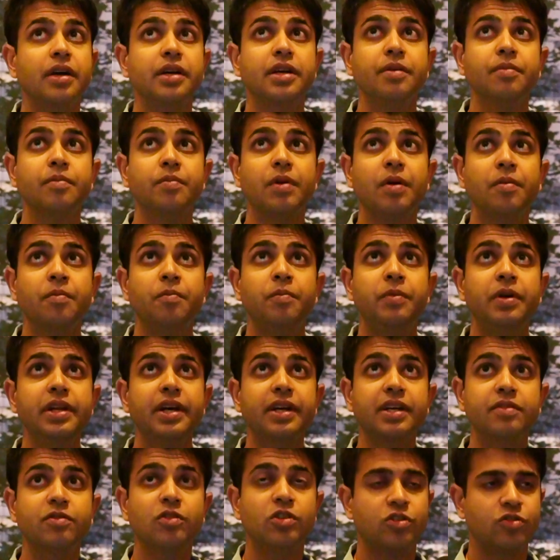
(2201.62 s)
Yeah, I'm pretty
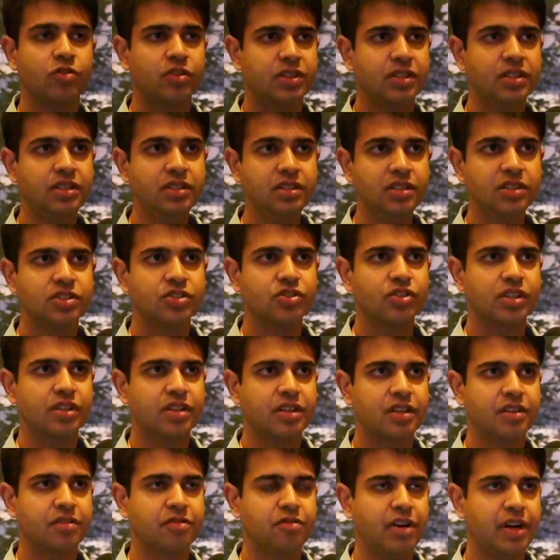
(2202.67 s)
active on Twitter, so you can
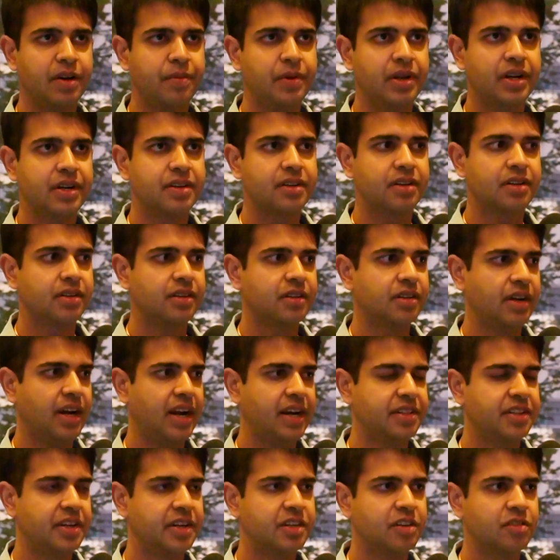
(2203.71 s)
like find me at the
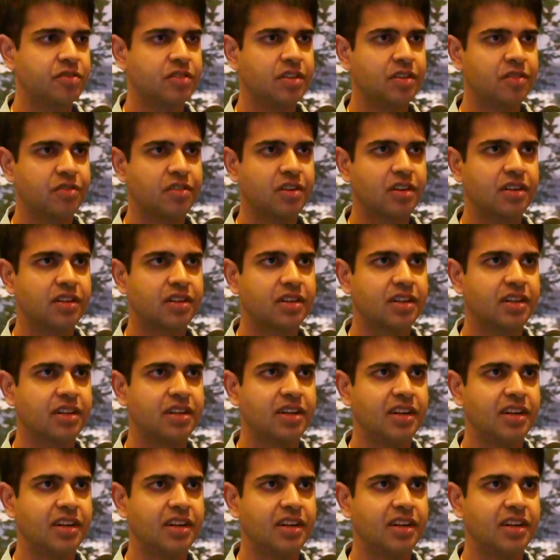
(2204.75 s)
rate of divgarg